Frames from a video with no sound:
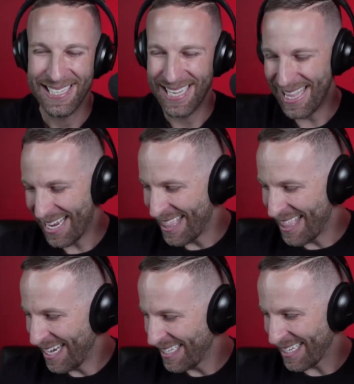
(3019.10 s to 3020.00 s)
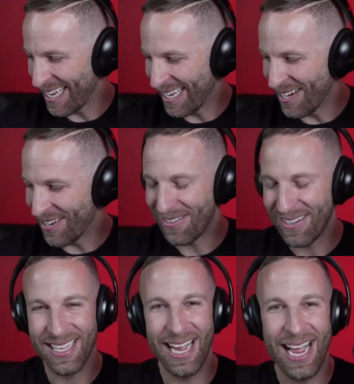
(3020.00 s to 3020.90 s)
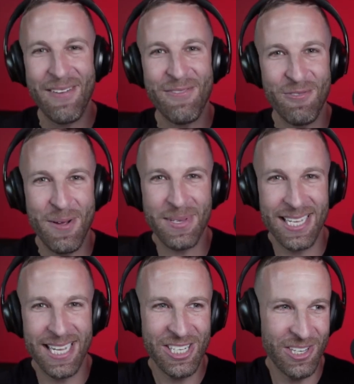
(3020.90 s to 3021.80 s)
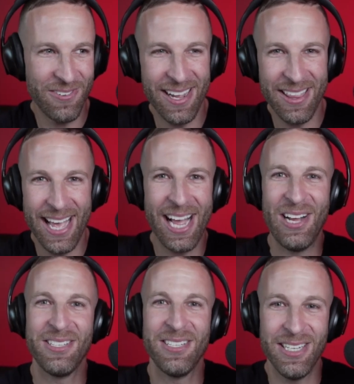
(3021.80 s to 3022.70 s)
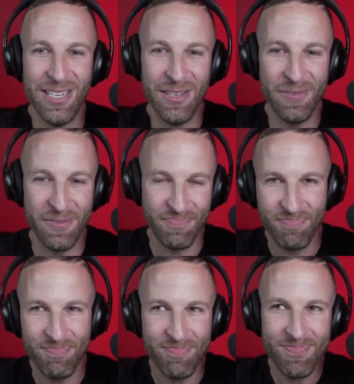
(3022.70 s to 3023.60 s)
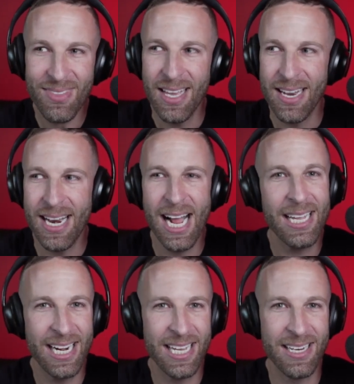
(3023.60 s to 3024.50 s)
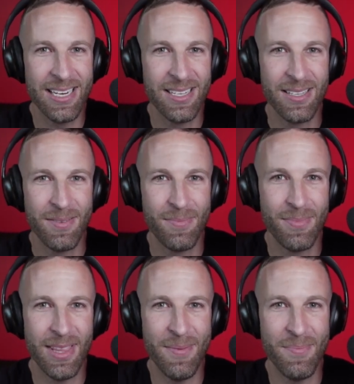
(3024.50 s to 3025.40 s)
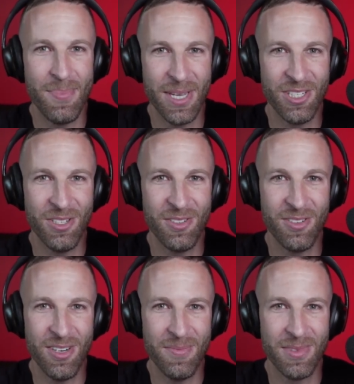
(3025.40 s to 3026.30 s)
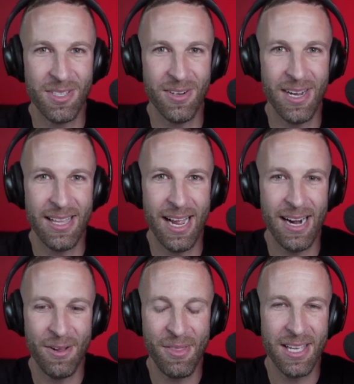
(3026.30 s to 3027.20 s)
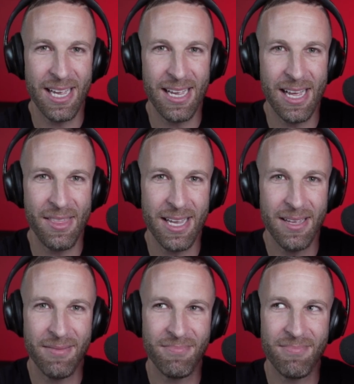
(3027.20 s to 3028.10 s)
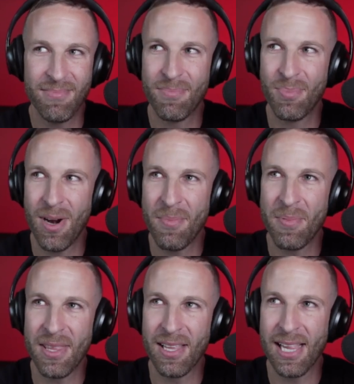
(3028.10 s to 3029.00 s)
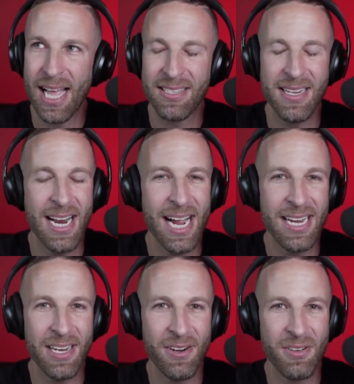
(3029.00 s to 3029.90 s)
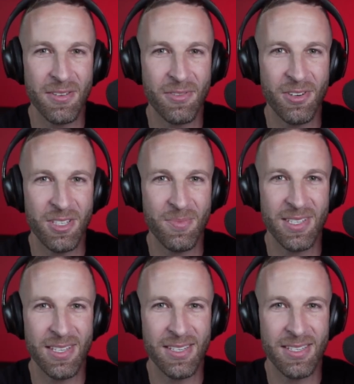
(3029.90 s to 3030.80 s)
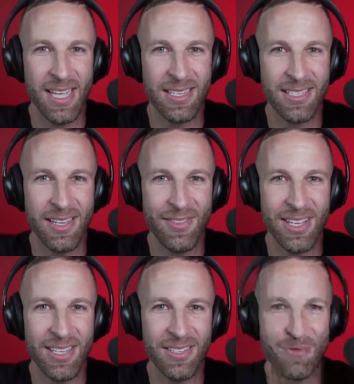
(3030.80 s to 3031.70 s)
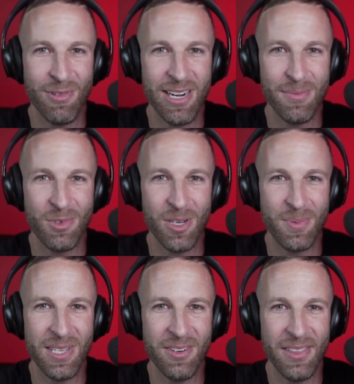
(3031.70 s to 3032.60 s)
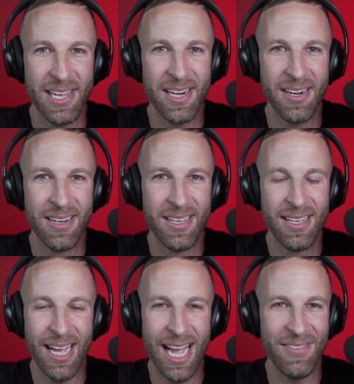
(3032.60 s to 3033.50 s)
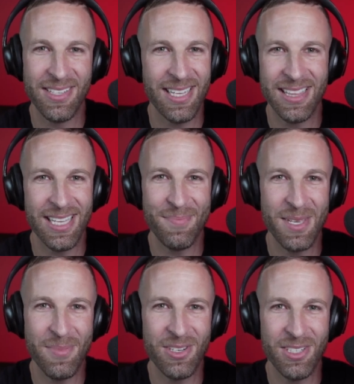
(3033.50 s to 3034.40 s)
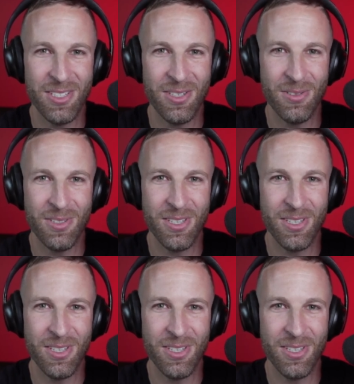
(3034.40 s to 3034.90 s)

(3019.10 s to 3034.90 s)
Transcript: And then, and then it's like, you know, I have a reputation around the house of not getting them pictures from. So I, I don't think I, I think I, probably the last nine years of Christmases, Thanksgivings, random trips here and there, I haven't sent them the images to.